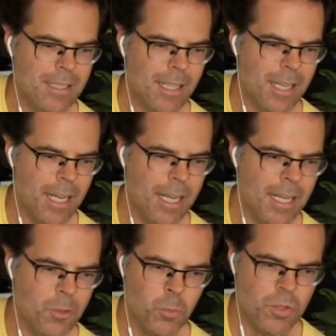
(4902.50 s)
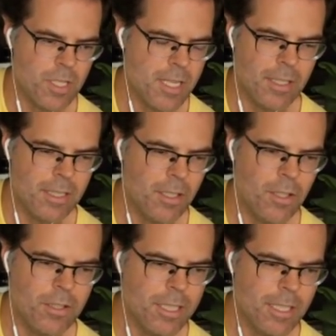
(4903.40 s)
and we'll sell it
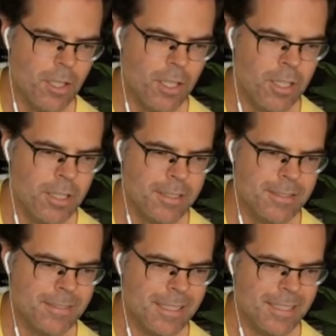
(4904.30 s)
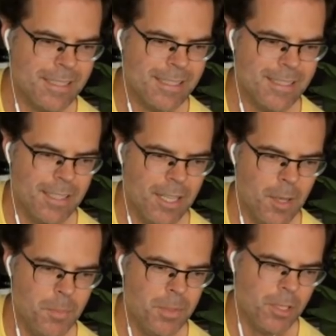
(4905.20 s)
all day long up
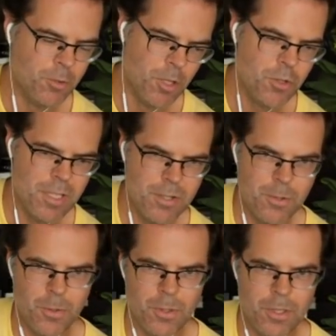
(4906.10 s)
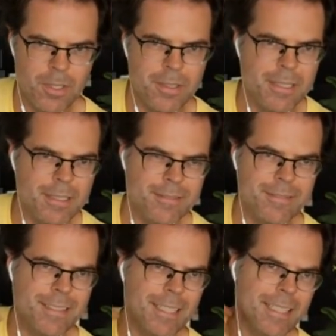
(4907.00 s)
in the grocery store and
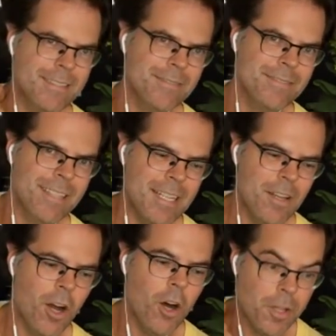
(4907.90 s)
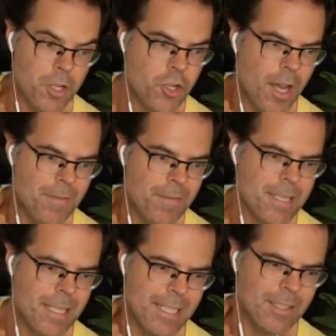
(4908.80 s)
and and all the chefs
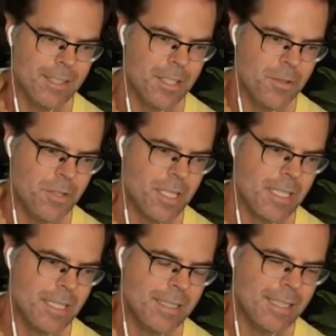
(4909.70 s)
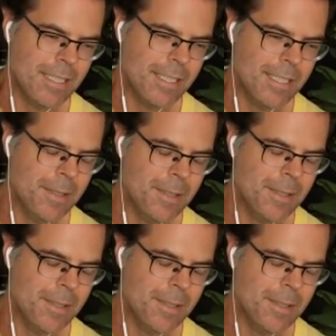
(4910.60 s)
at Eataly use it. Um,